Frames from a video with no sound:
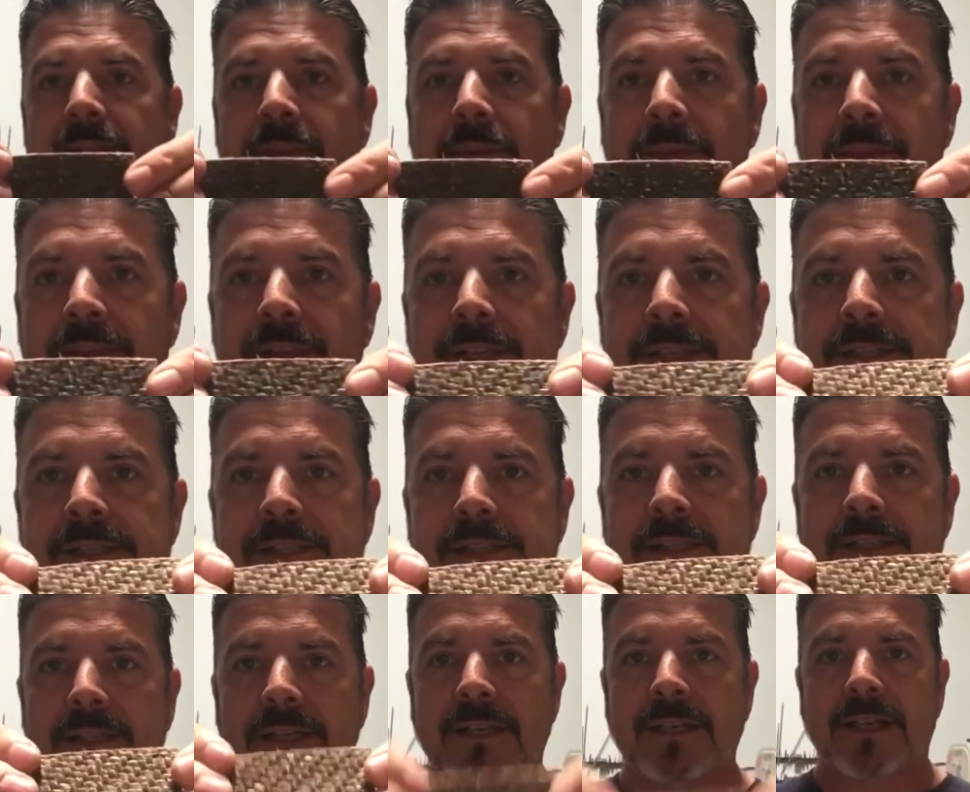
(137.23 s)
this,
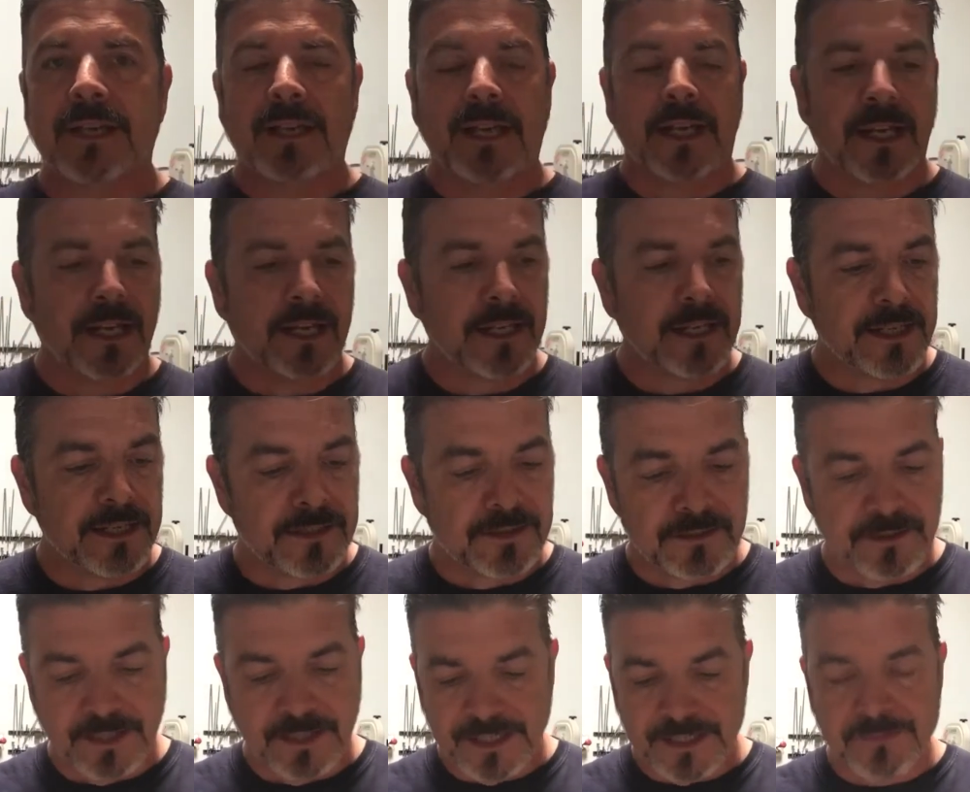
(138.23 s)

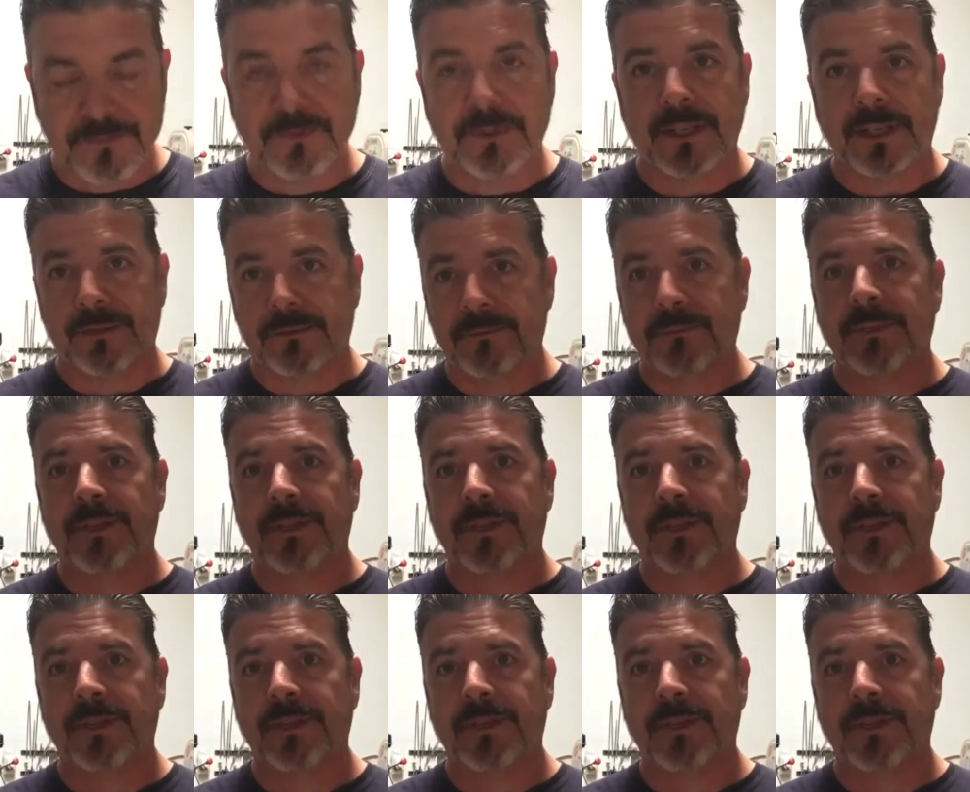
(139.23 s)
and guess what?